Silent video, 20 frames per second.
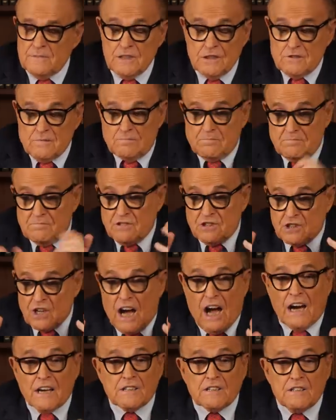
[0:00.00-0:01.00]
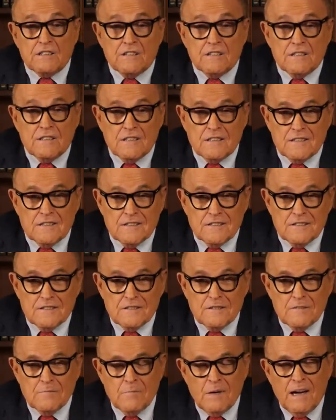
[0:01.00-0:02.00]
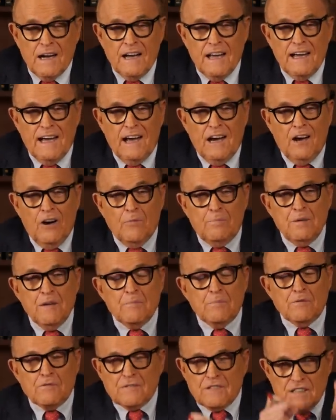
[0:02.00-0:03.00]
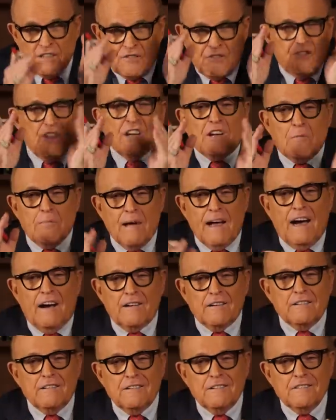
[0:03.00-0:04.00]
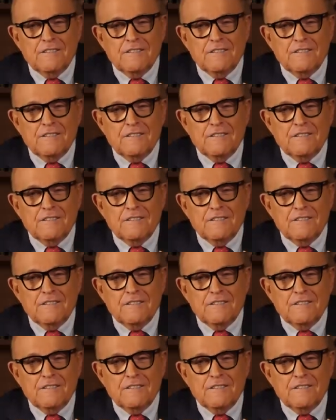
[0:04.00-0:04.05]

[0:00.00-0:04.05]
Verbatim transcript: just shocked by how people didn't think about